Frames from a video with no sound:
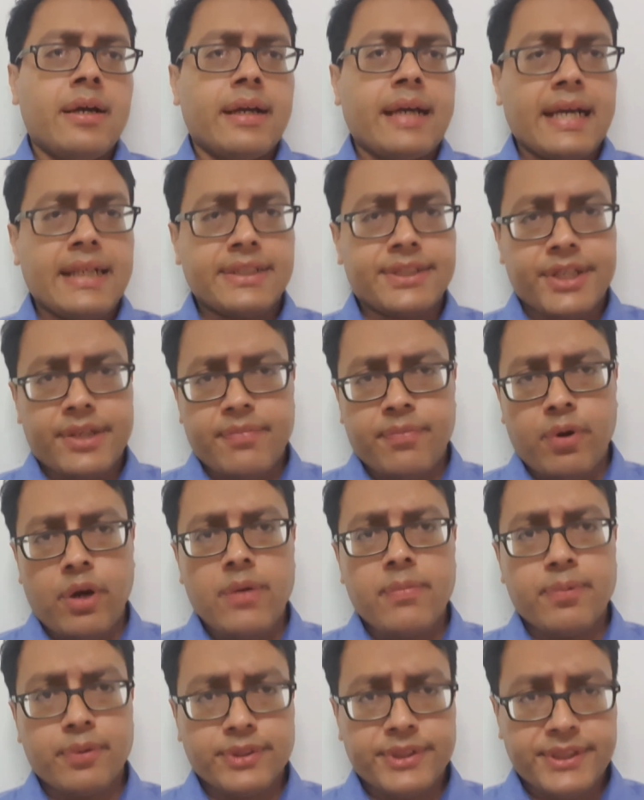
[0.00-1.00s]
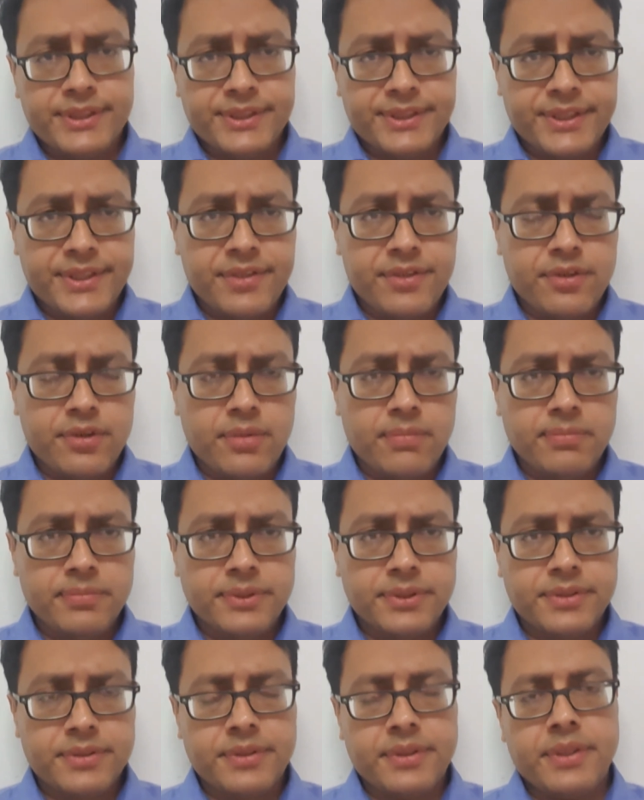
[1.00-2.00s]
gastric polyposis
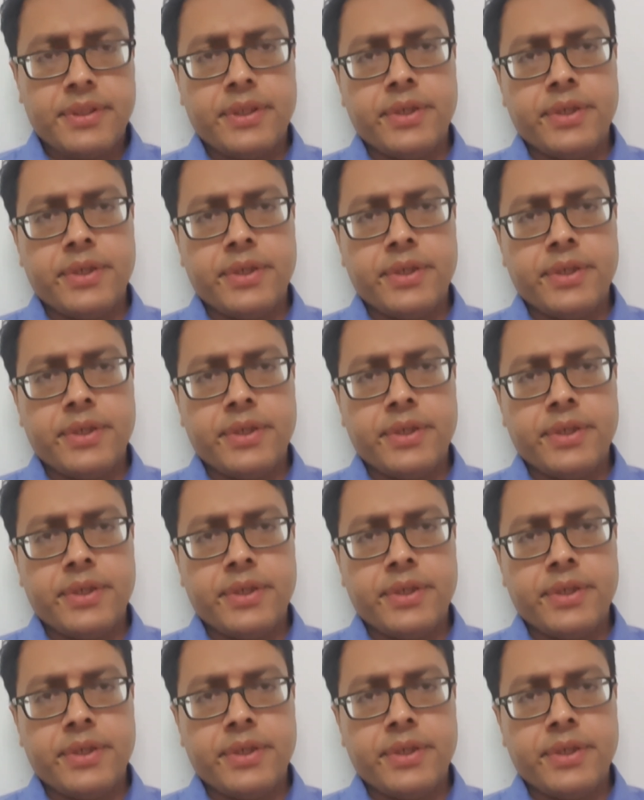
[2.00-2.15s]
syndromes,